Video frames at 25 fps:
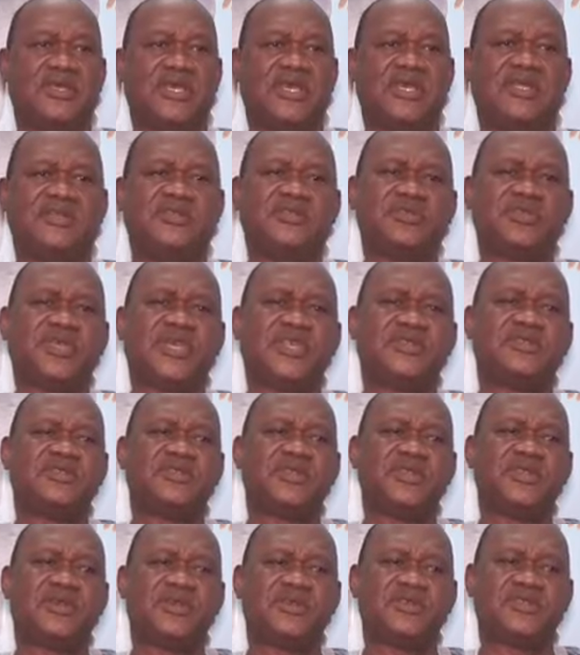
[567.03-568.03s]
And you get
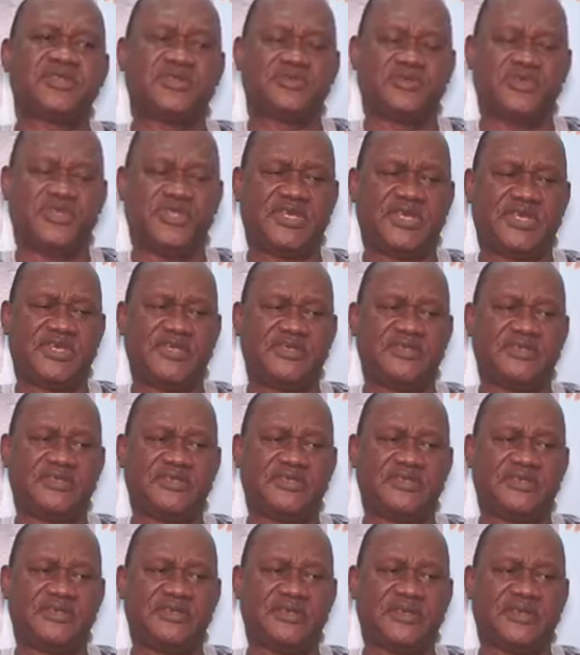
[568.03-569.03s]
to learn some
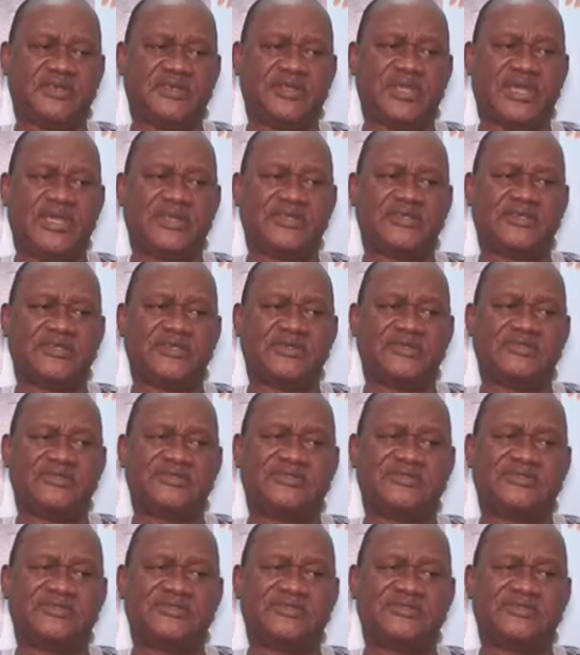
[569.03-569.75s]
things that,